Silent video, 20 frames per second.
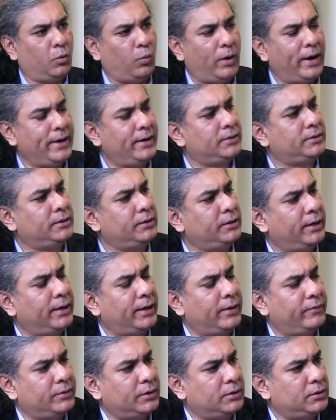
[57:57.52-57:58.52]
Why does
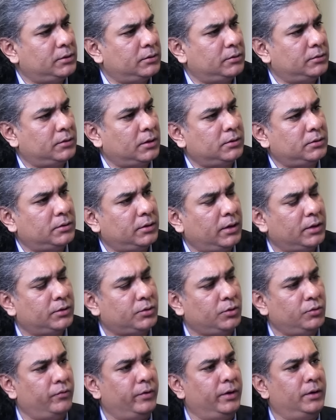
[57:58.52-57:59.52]
India have such
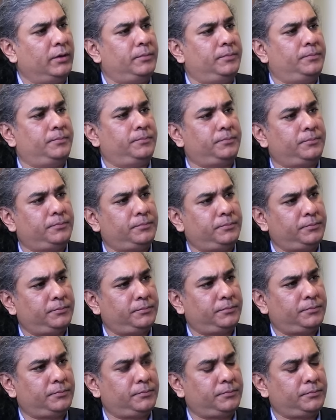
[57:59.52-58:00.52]
large goodwill? So it has been
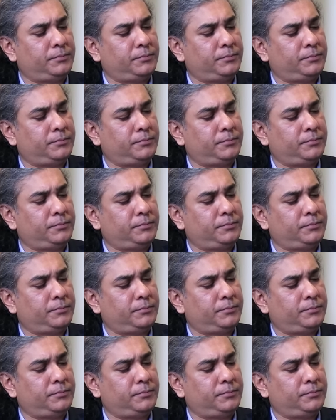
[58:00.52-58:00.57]
because